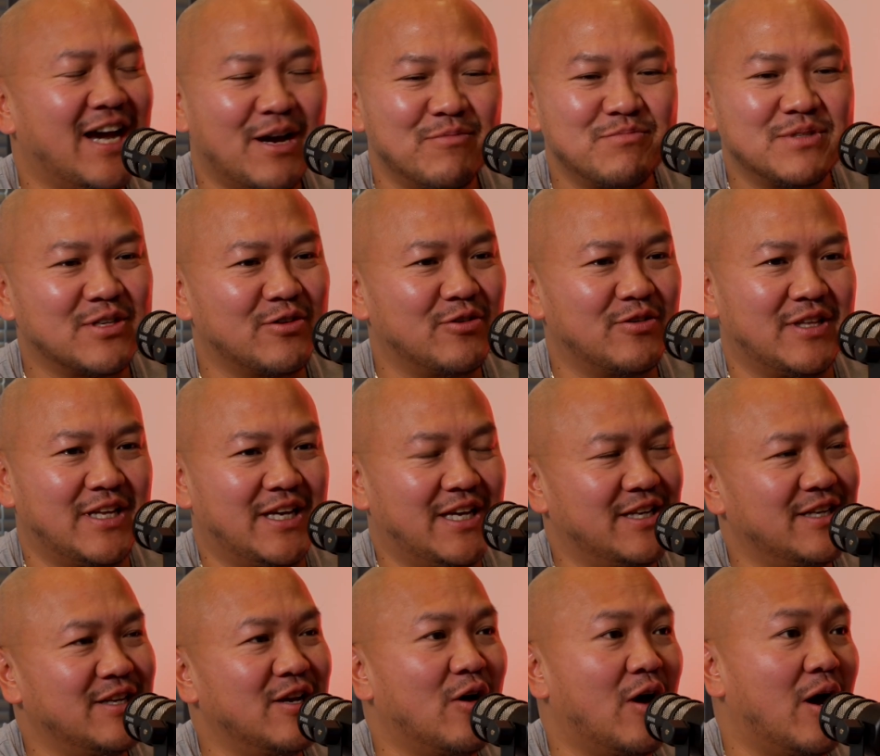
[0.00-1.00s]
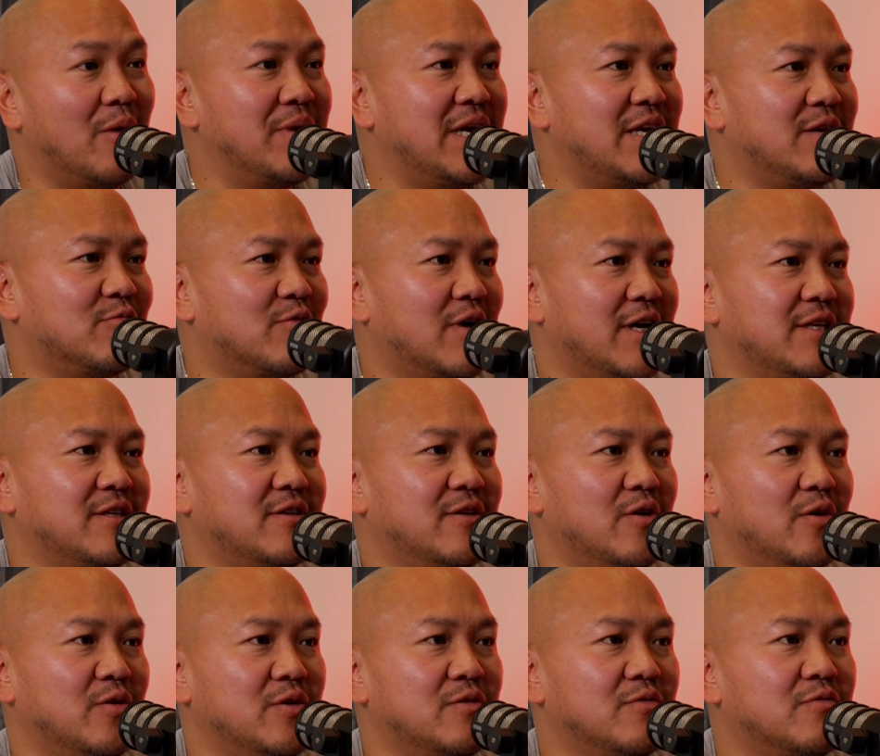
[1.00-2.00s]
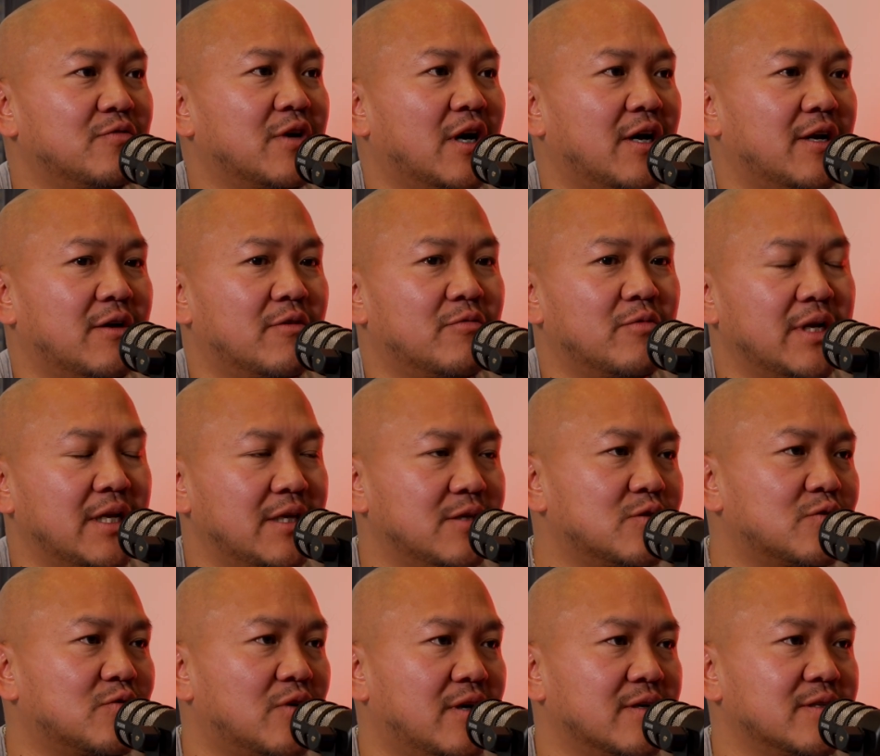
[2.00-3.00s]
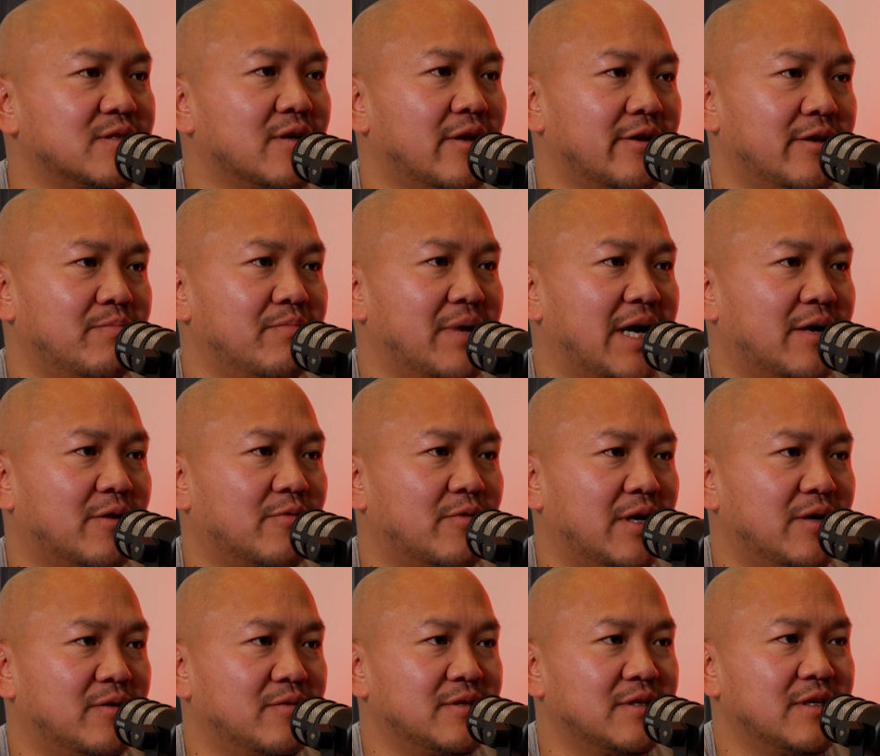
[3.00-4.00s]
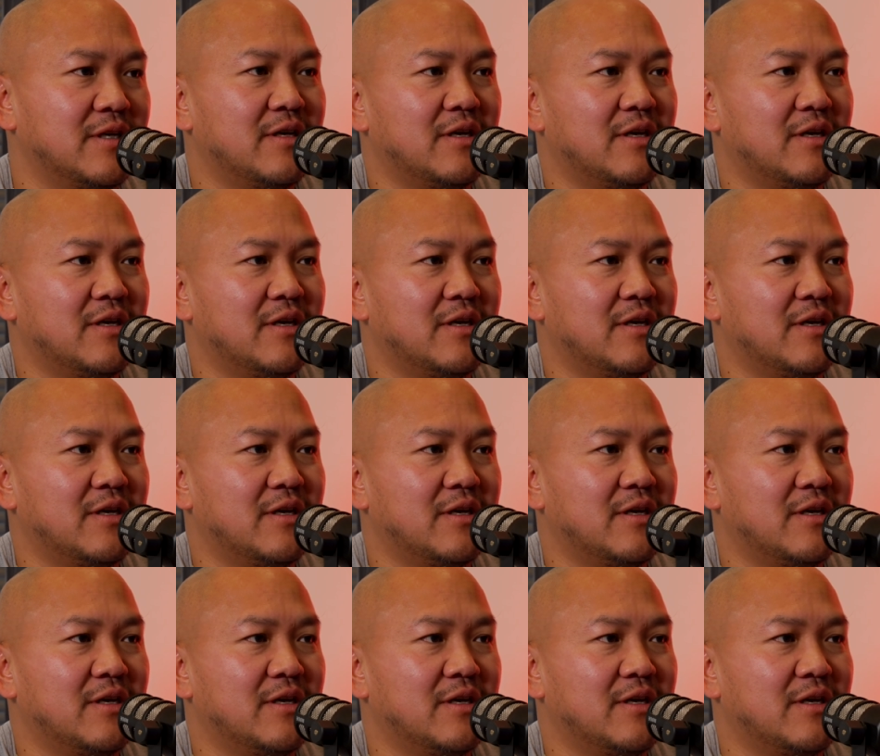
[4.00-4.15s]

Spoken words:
absolutely. No, I mean, right, you've got a really strong, solid background.